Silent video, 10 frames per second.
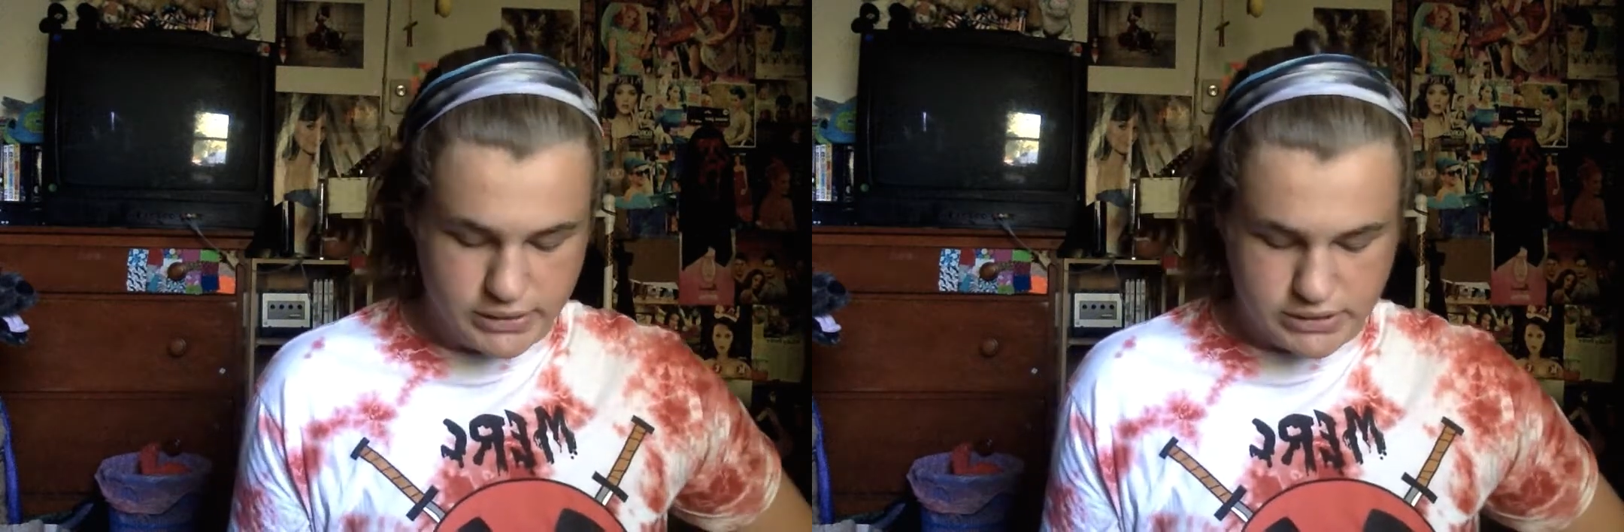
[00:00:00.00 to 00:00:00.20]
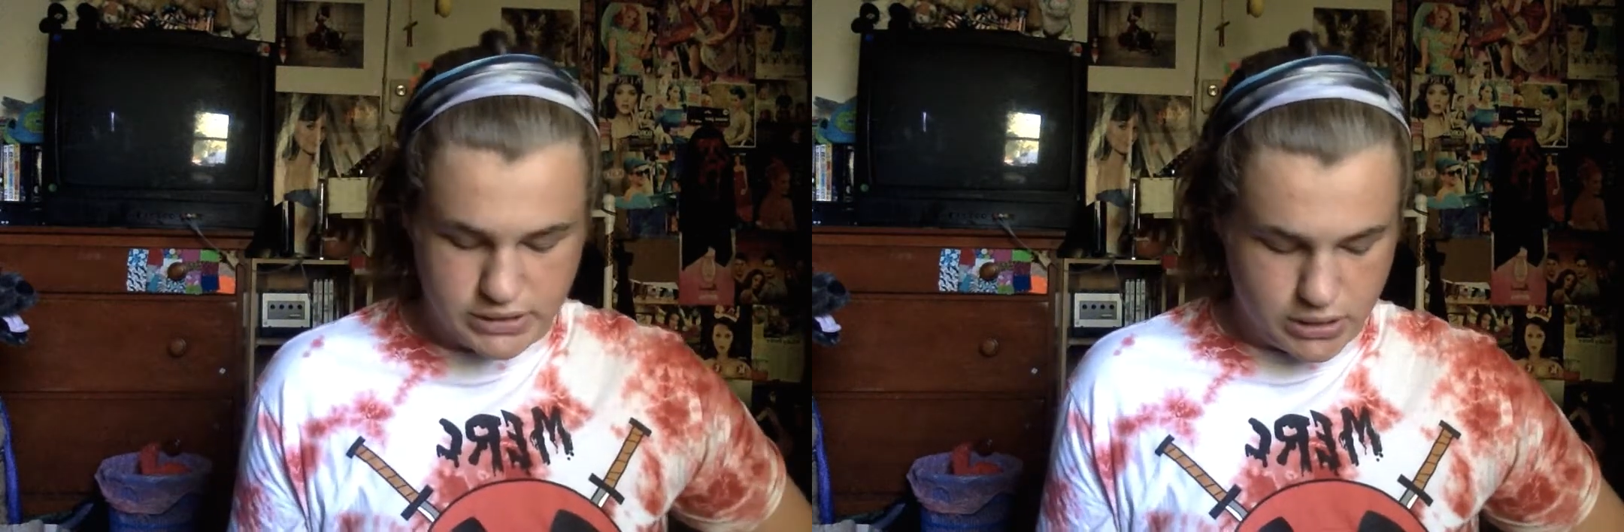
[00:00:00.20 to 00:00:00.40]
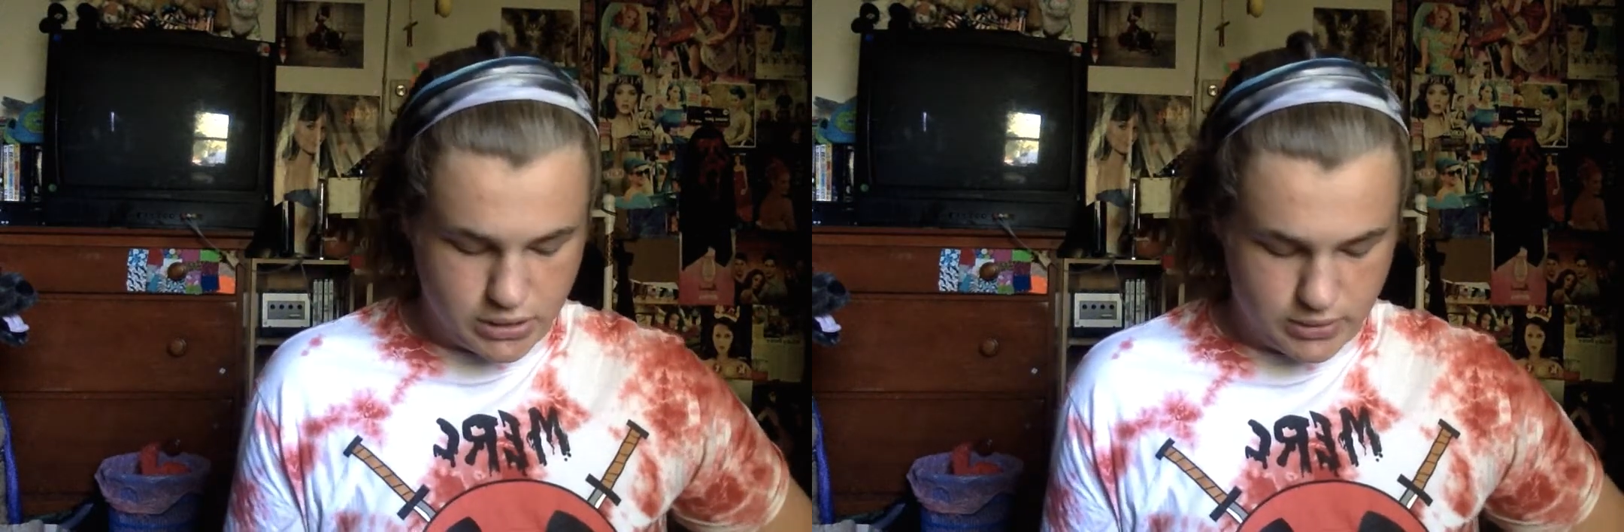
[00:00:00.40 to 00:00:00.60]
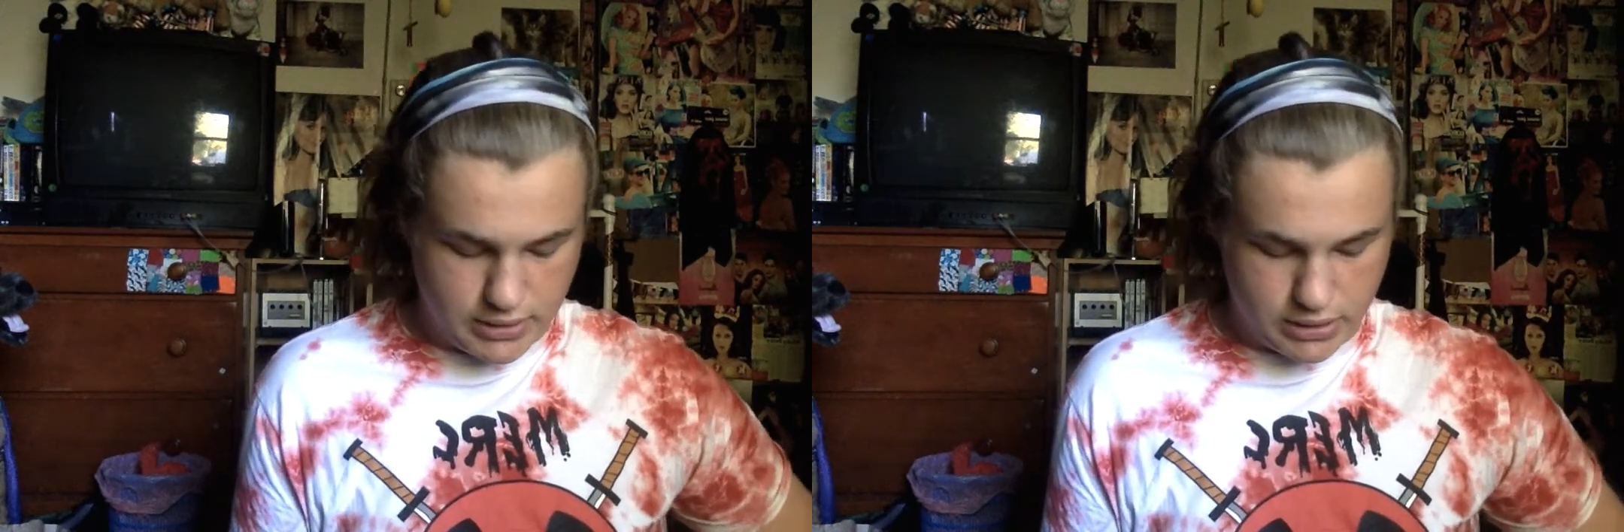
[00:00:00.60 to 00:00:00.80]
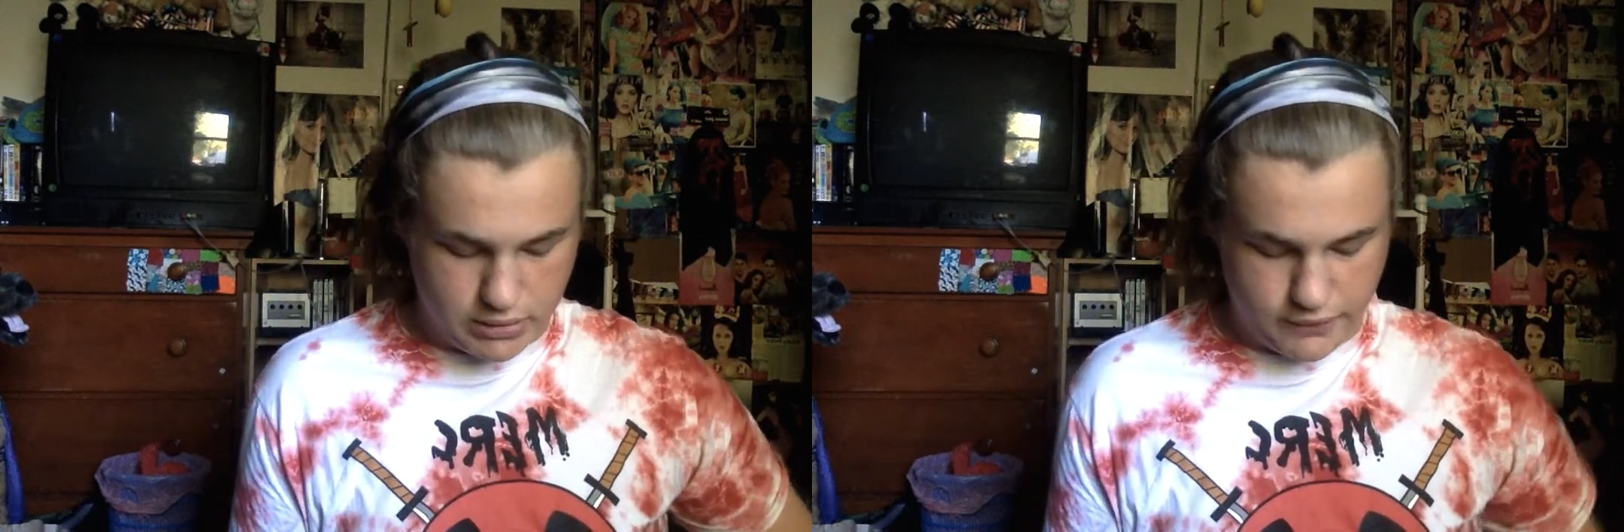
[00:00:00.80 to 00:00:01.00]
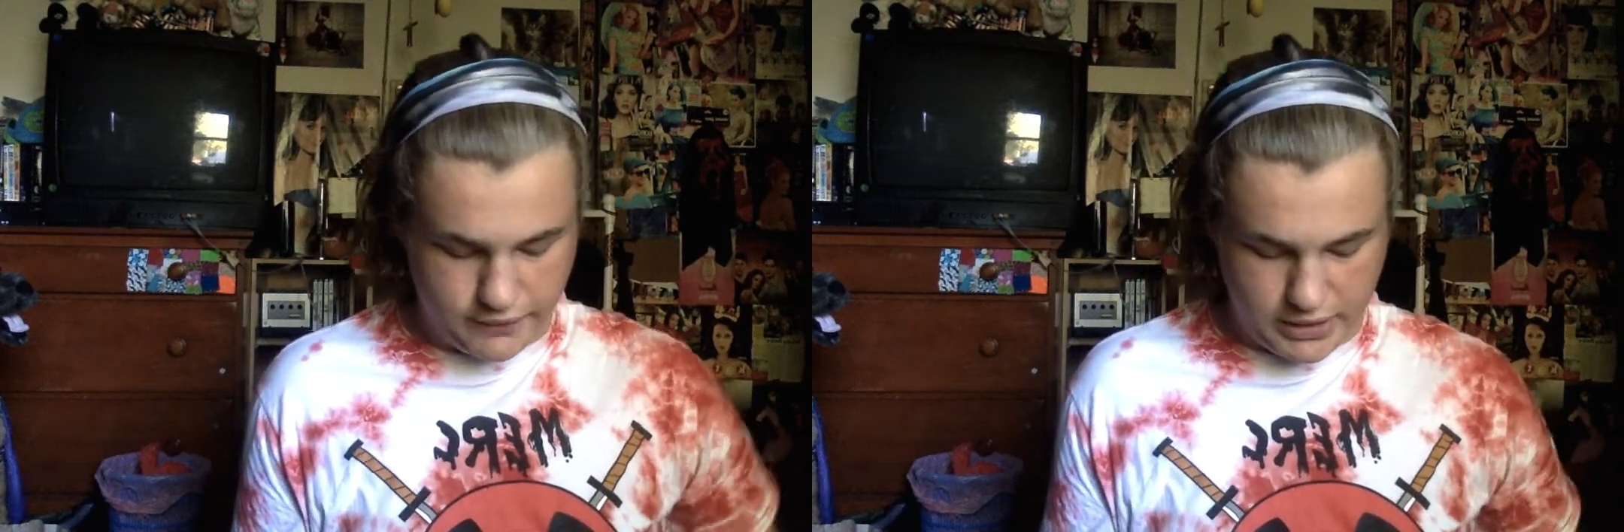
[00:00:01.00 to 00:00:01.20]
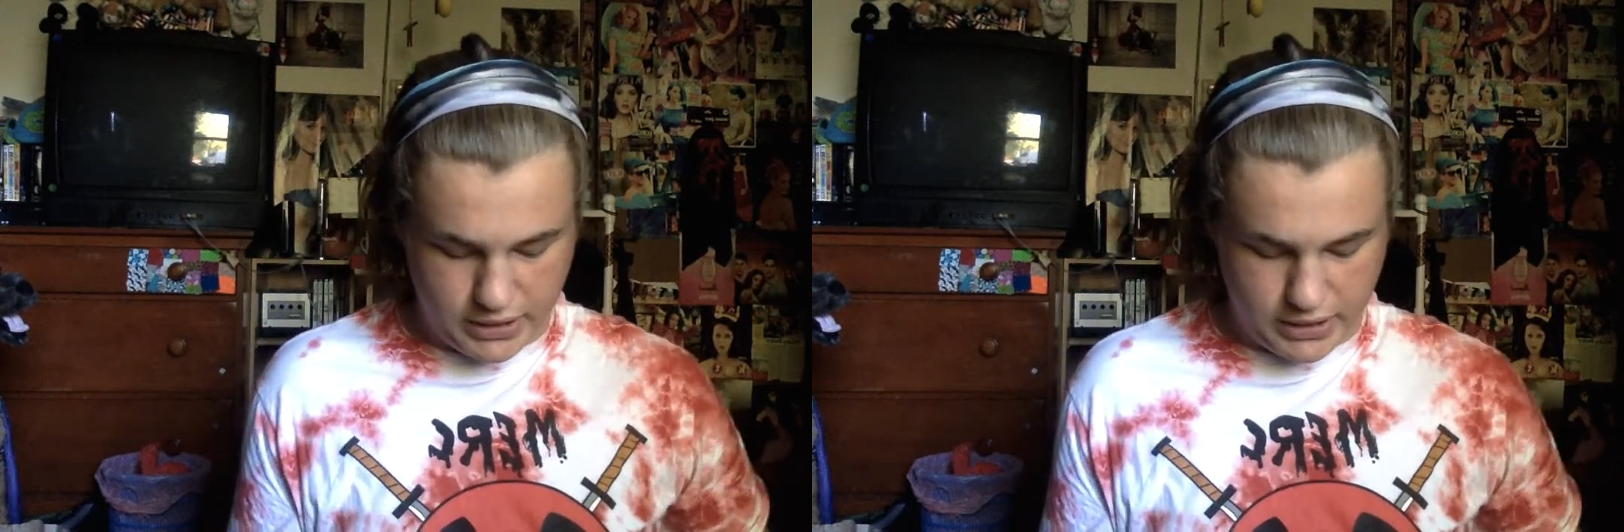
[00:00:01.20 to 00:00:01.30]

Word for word: So I don't know if I